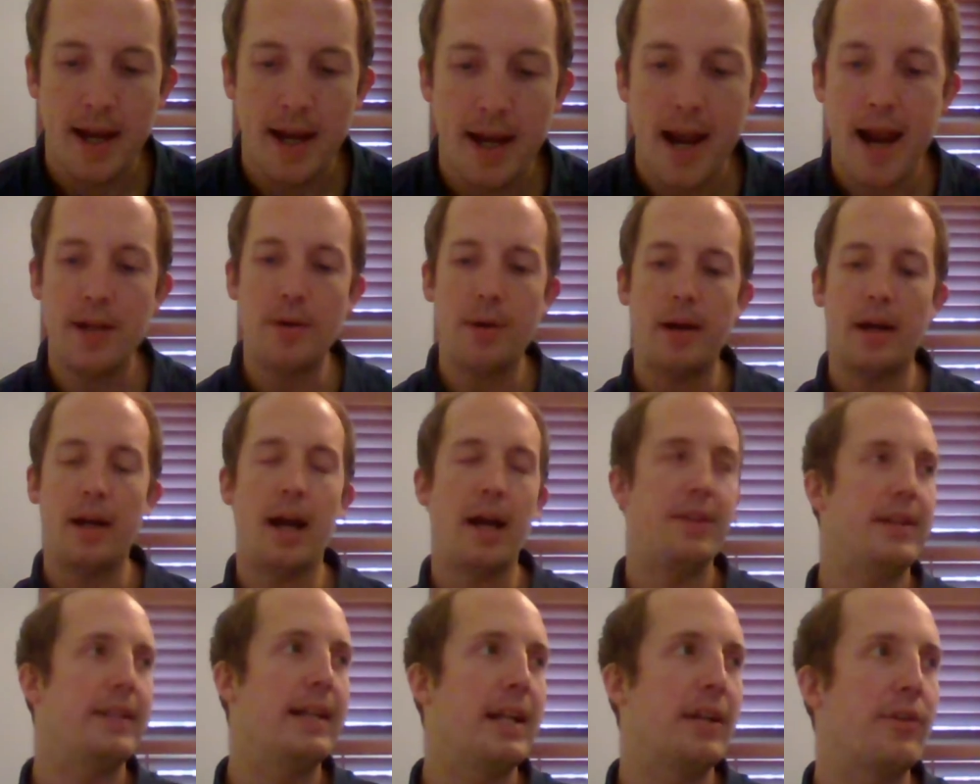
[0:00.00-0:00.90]
And
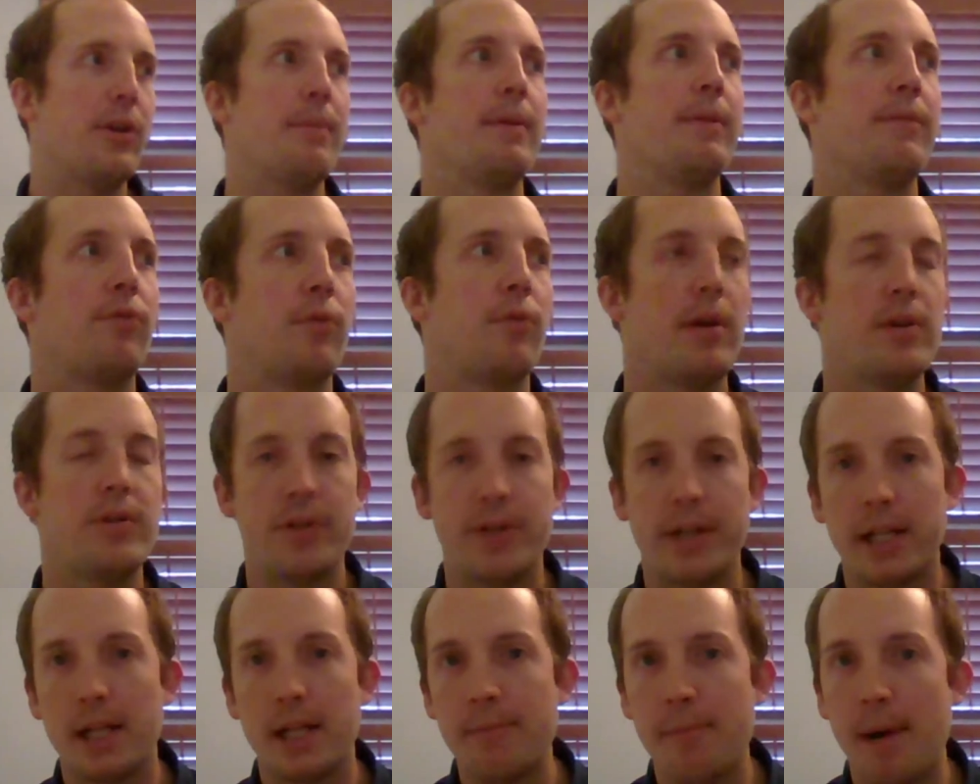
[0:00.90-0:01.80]
I think that's something for us to
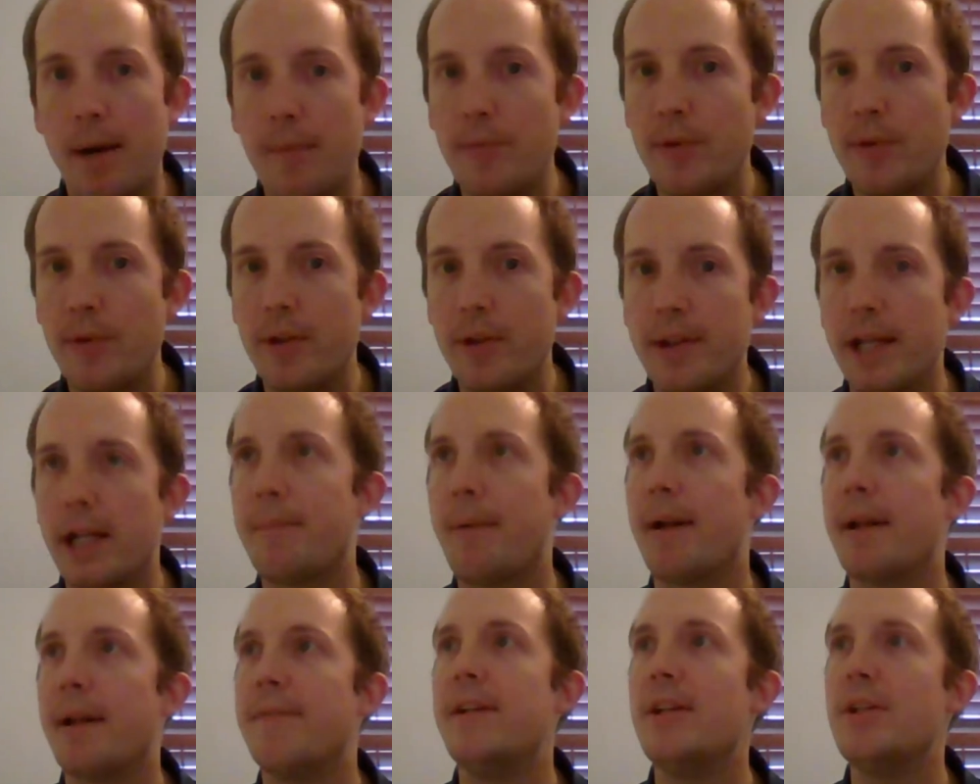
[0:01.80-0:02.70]
think about. You think
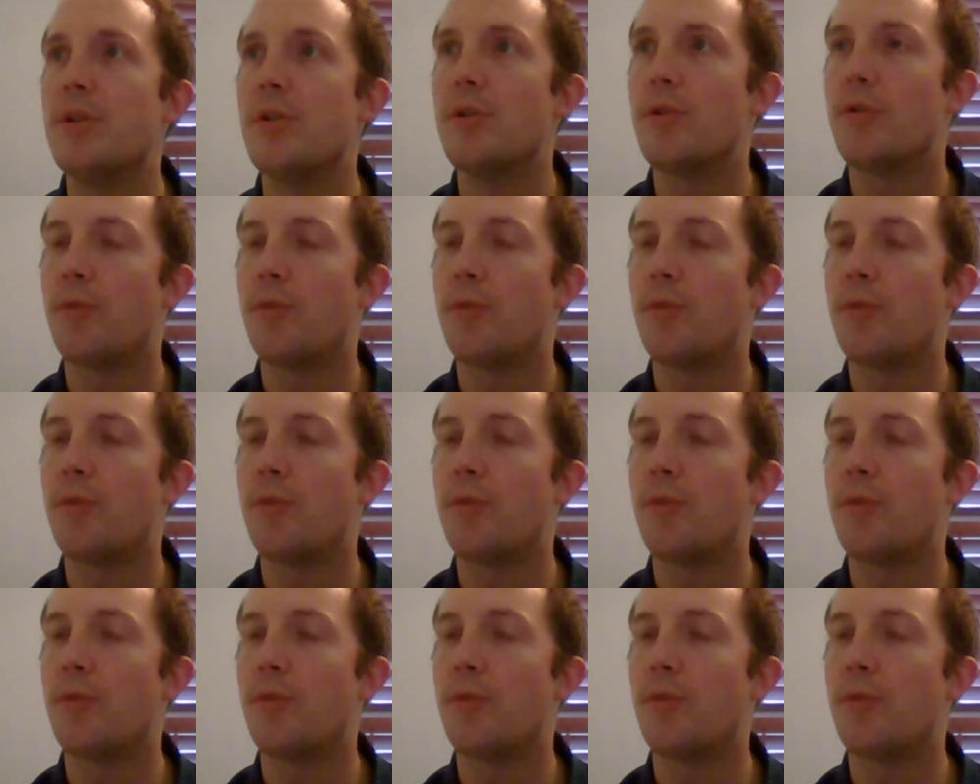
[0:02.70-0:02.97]
about Ephesians